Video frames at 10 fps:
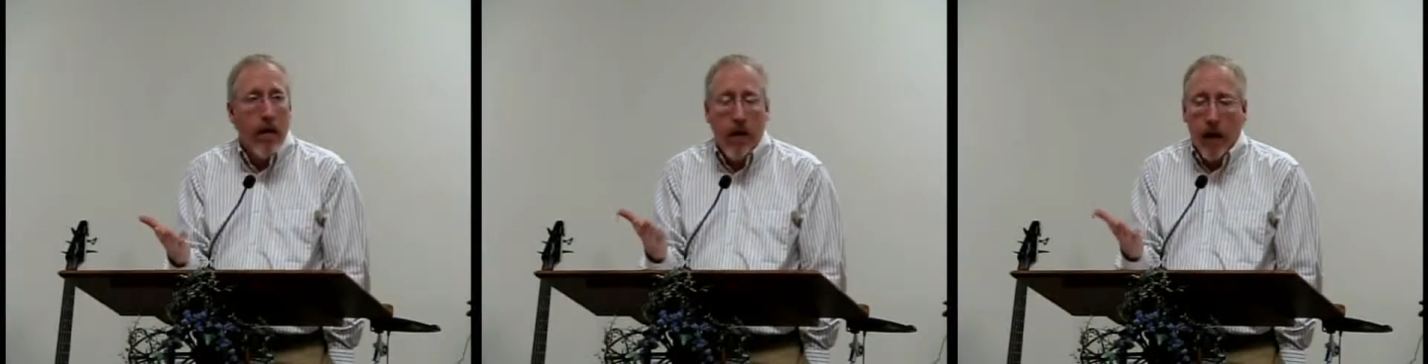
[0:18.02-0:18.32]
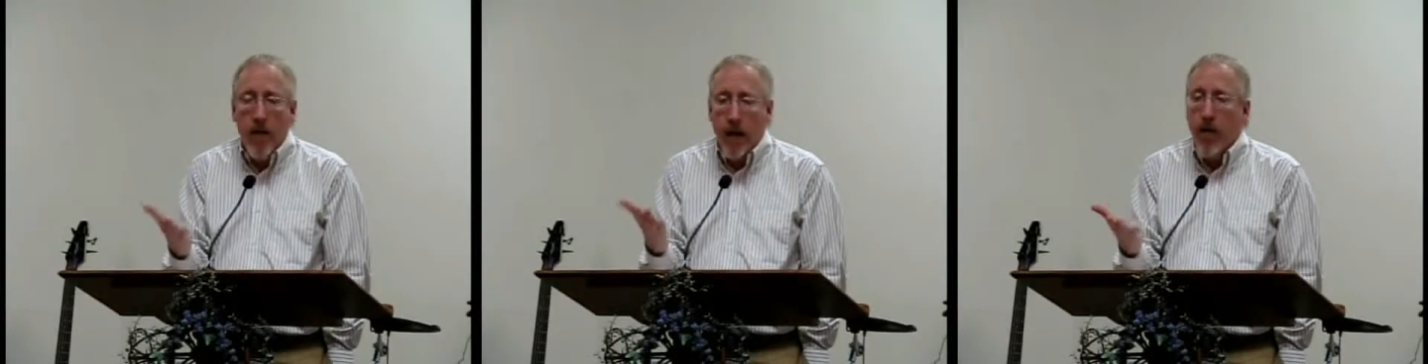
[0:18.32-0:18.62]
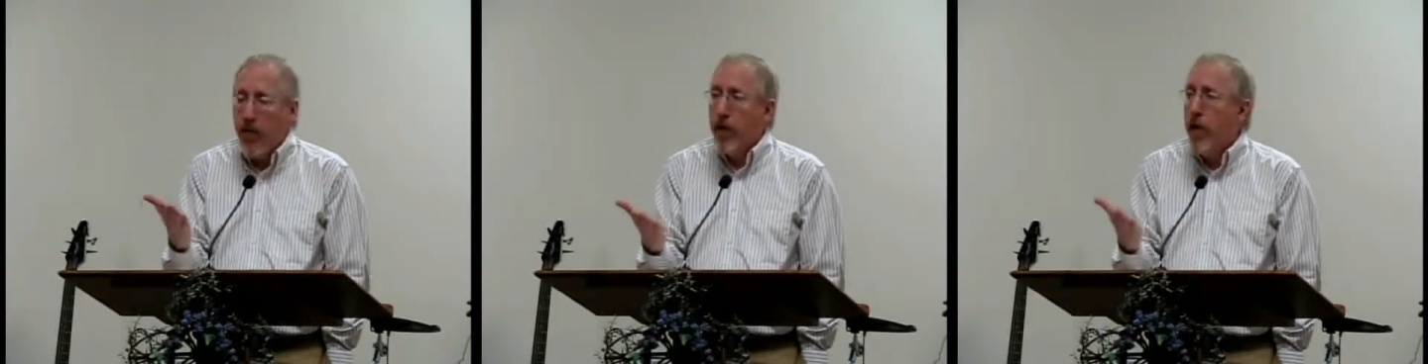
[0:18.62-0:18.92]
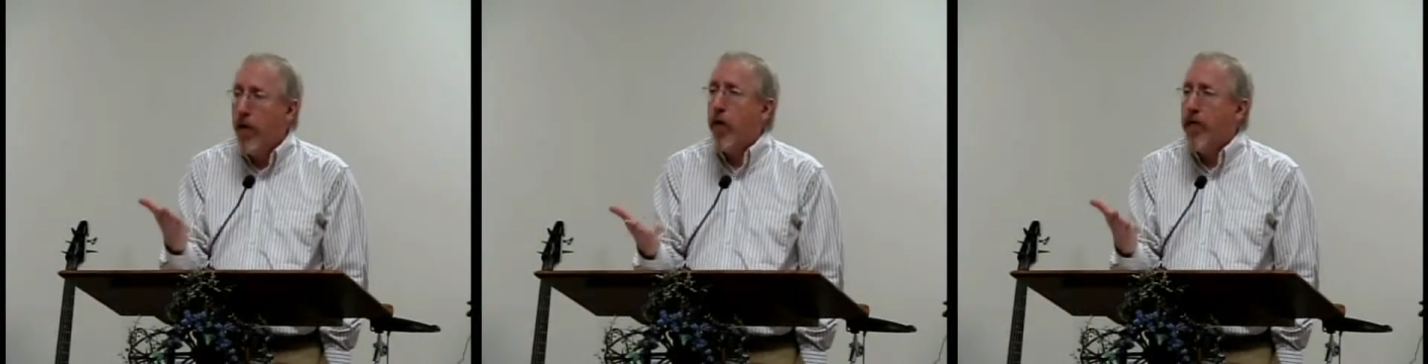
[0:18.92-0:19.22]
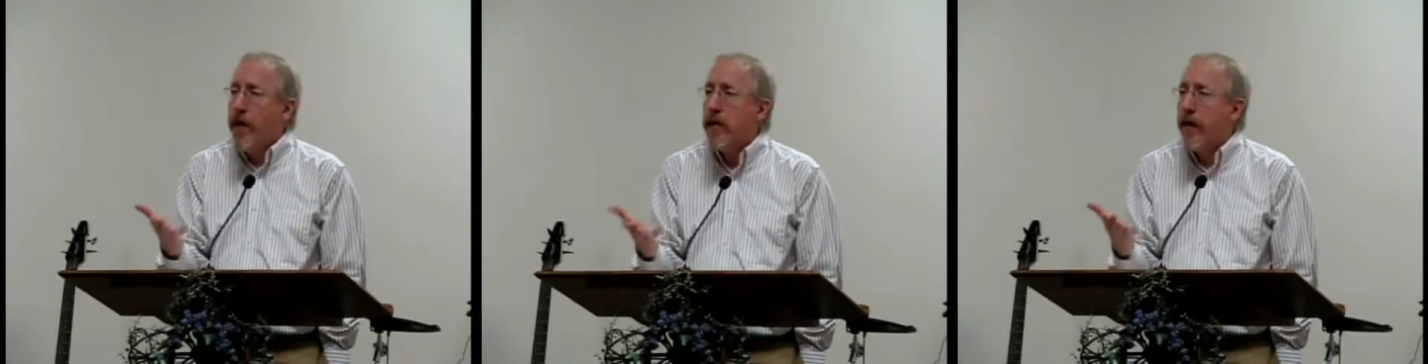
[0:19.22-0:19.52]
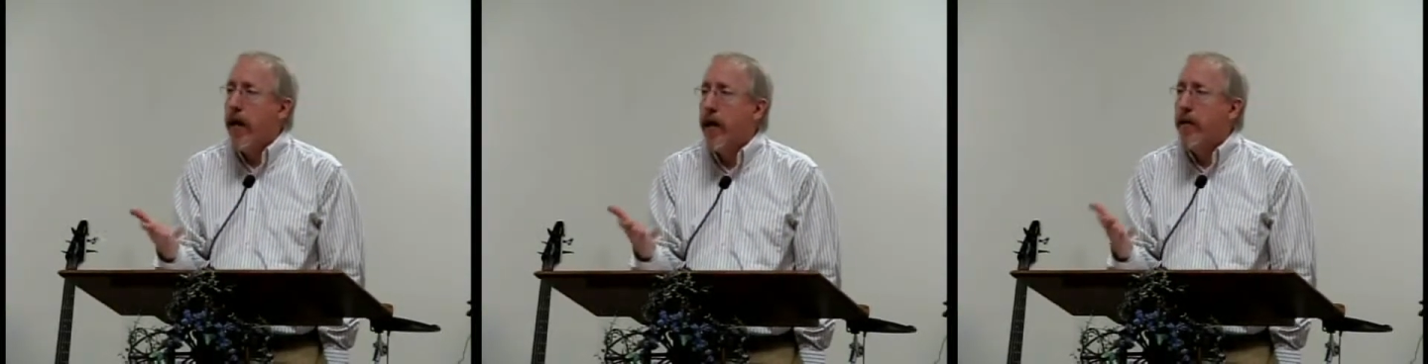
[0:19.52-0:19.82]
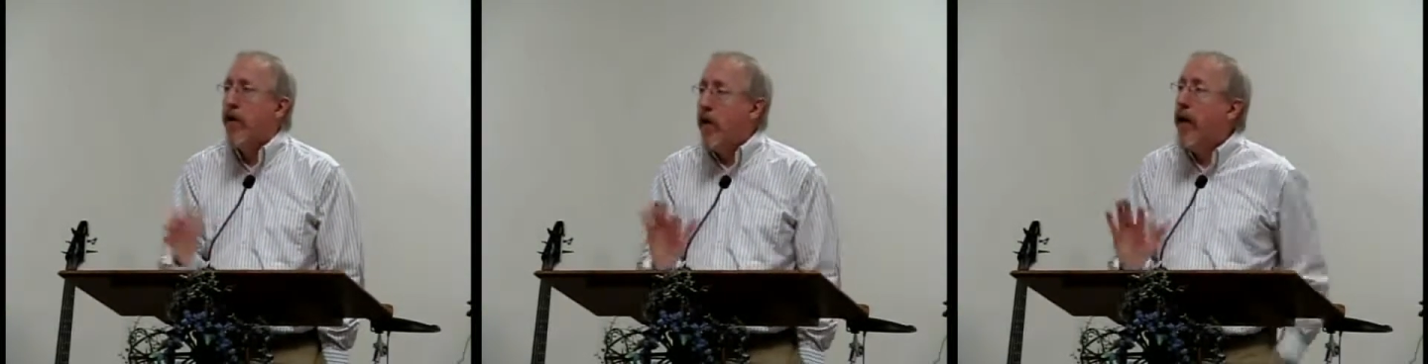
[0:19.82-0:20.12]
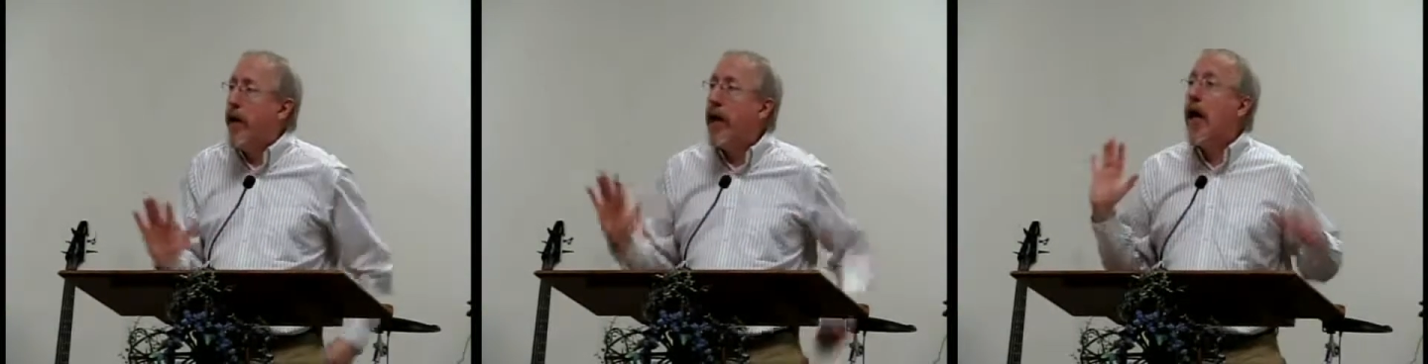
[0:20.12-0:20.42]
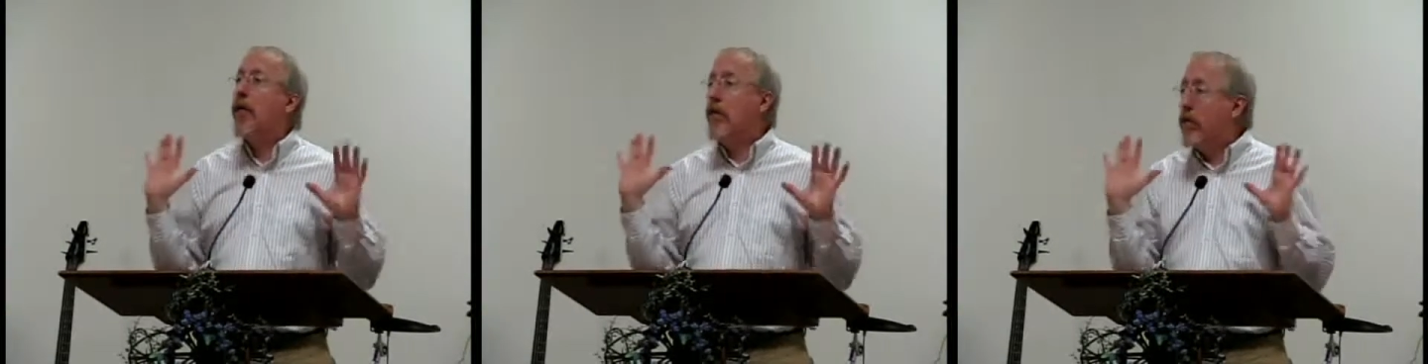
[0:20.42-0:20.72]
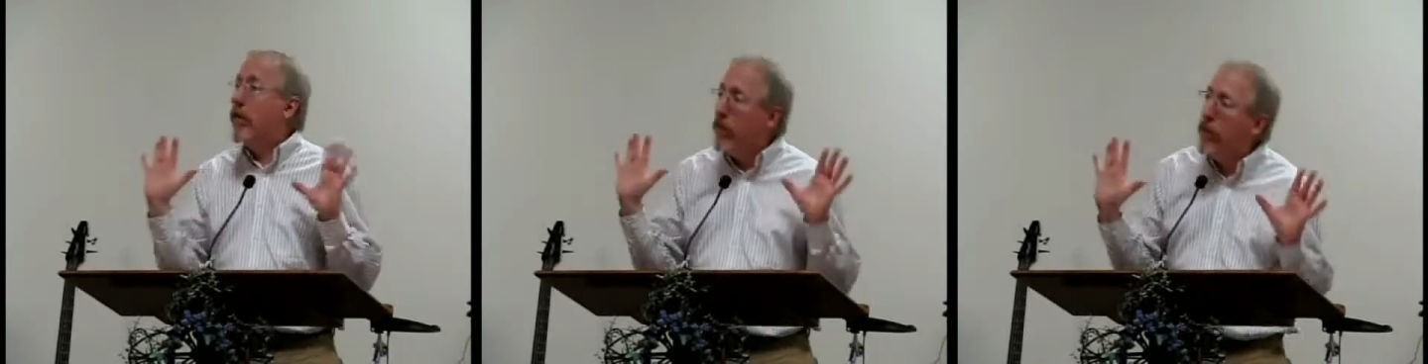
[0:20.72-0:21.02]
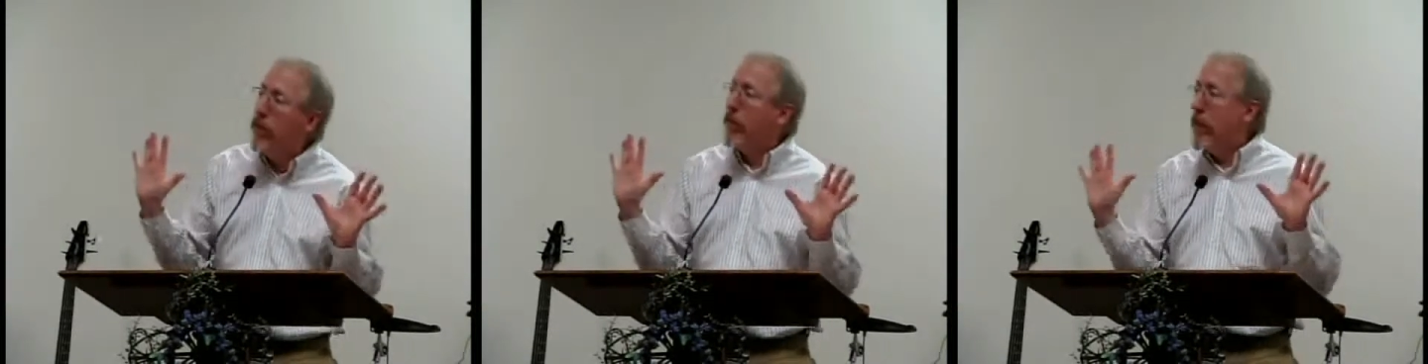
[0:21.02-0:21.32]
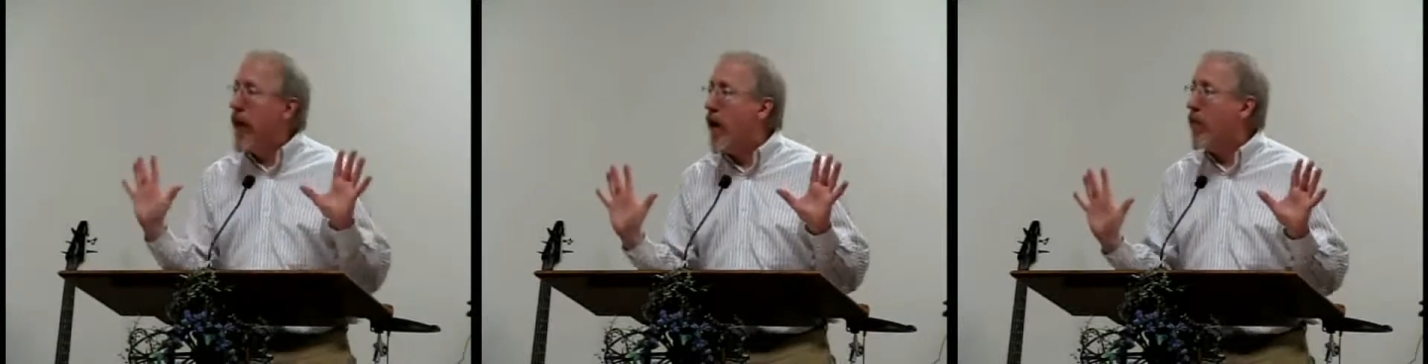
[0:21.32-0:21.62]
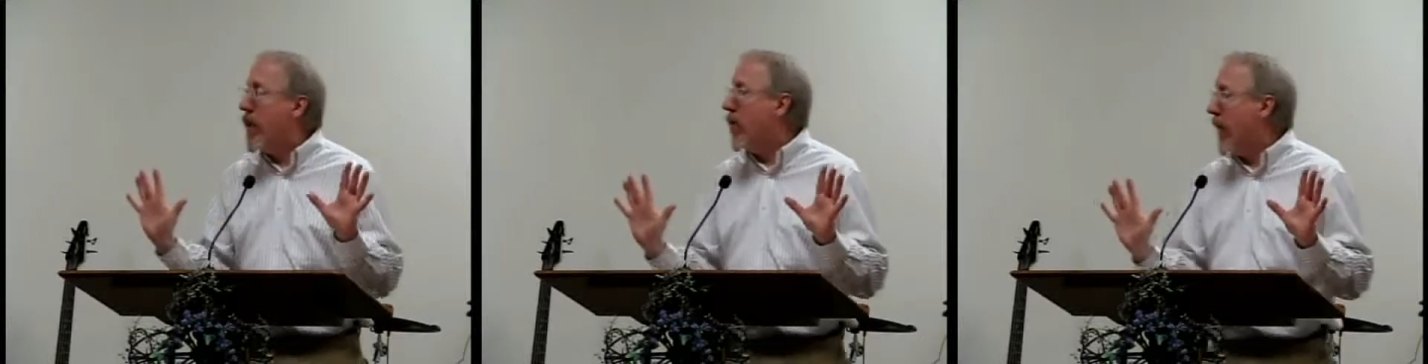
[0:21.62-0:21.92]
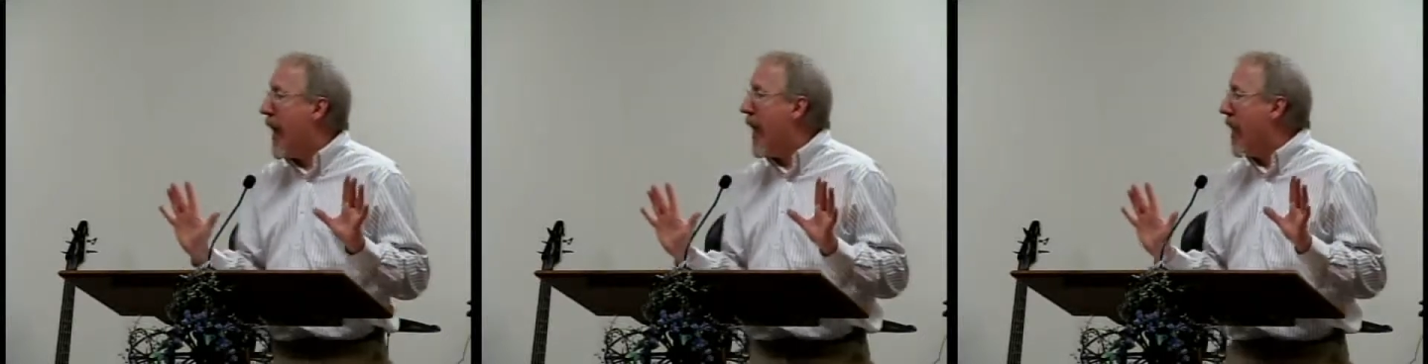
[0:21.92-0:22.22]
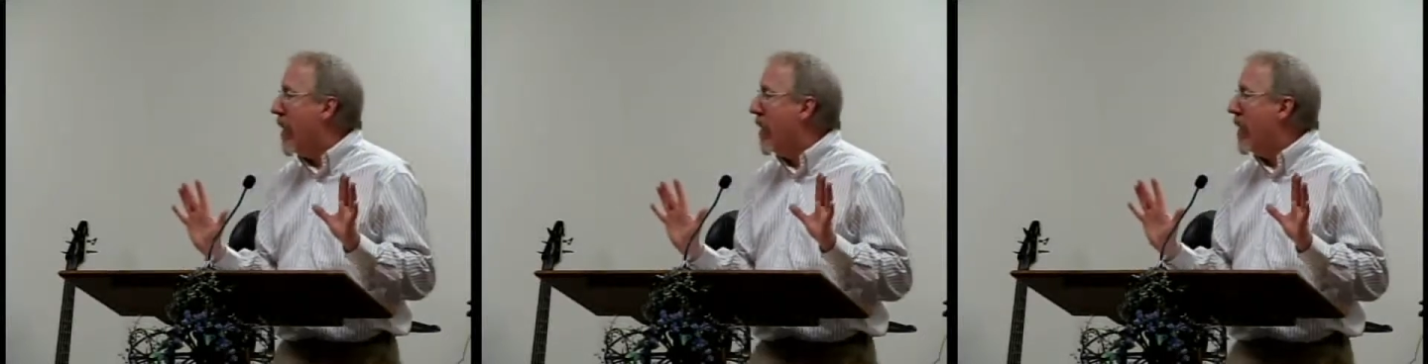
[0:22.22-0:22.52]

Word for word: Give me the three or four things I've got to do, and then I'll, then I'll be okay.